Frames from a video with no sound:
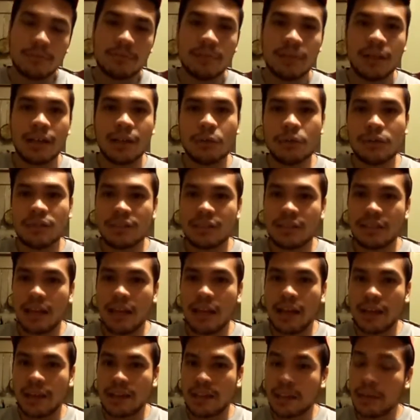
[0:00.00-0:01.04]
I would
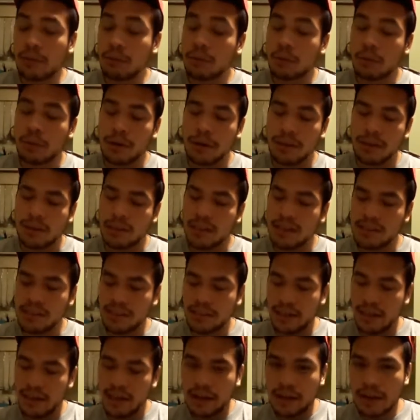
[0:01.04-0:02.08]
say they were working less
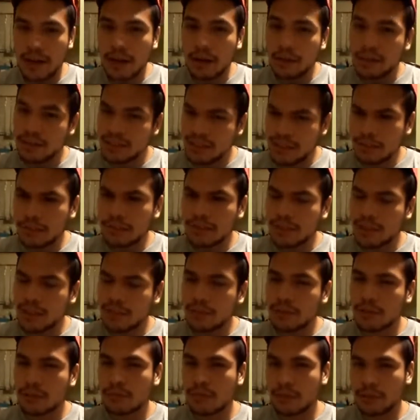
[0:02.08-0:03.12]
than 8 hours. They were
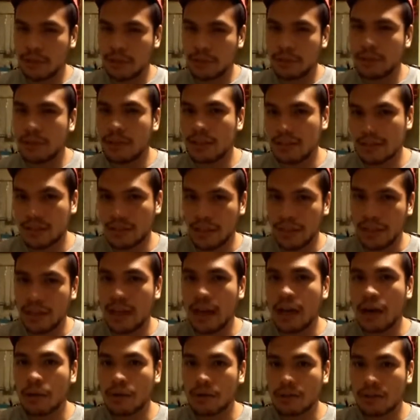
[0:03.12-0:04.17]
definitely working less than 8
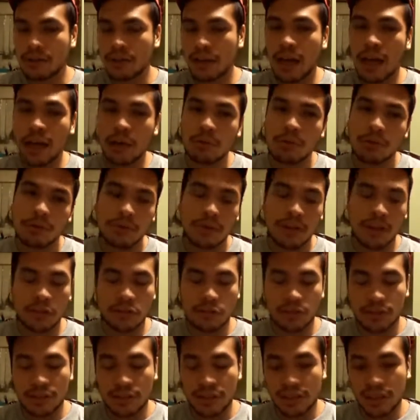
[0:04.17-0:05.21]
hours. I would
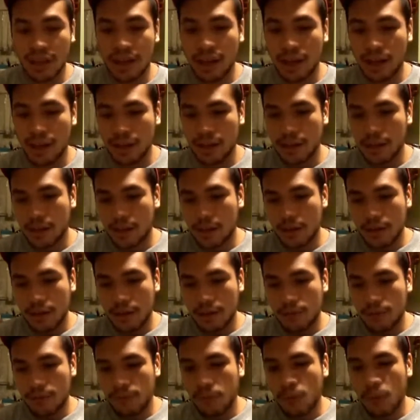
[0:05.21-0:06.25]
venture to say
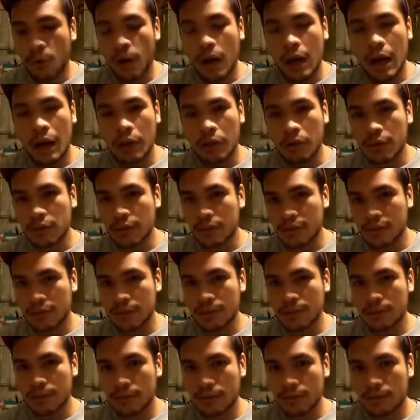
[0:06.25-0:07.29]
4
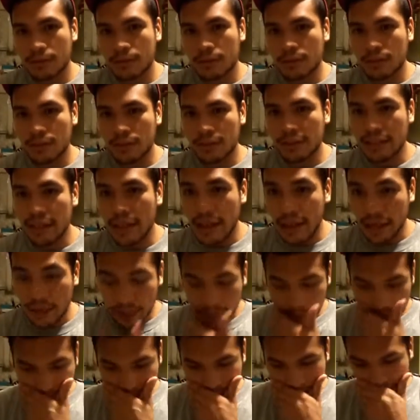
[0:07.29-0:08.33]
hours a day
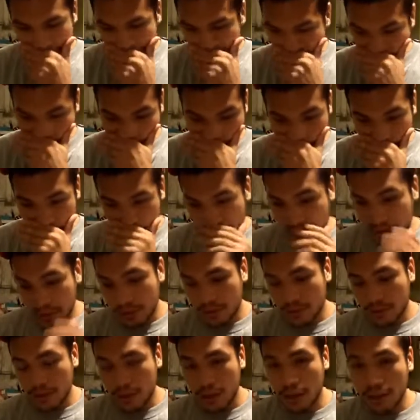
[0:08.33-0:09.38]
would be spent
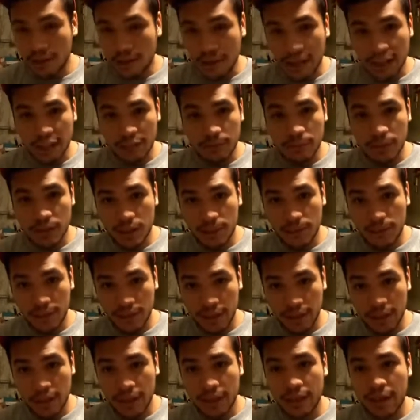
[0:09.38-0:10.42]
on that specific
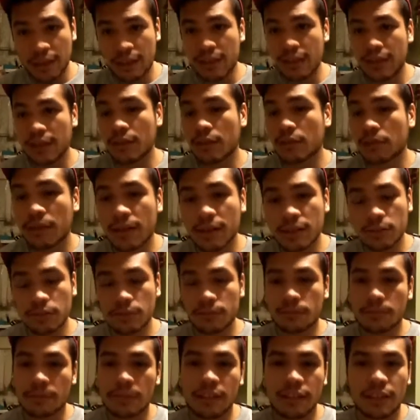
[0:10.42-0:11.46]
thing, and then the rest
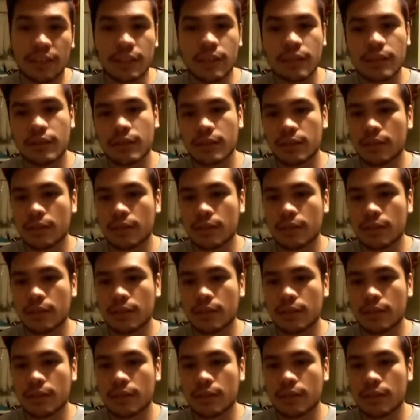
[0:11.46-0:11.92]
would be